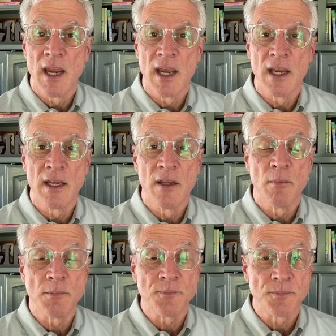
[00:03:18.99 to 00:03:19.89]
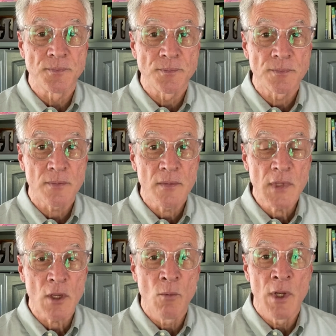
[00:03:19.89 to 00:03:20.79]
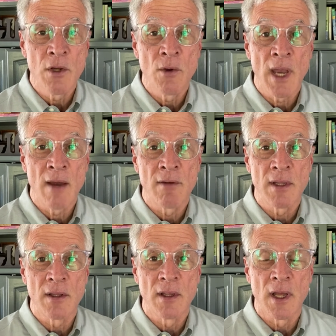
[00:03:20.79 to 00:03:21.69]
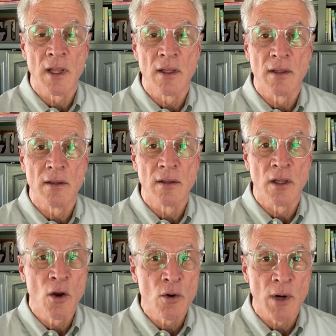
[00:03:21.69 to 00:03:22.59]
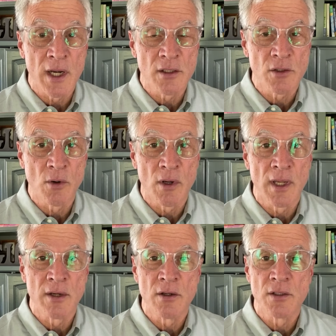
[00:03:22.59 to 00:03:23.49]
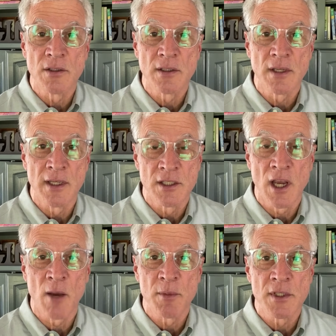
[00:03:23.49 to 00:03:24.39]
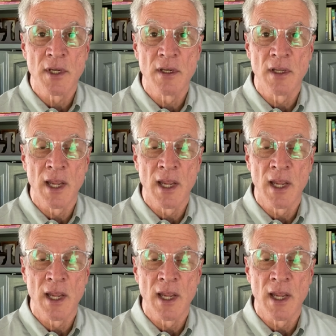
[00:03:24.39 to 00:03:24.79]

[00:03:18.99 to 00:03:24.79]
And when you have a low credit score, lenders, it's the opposite.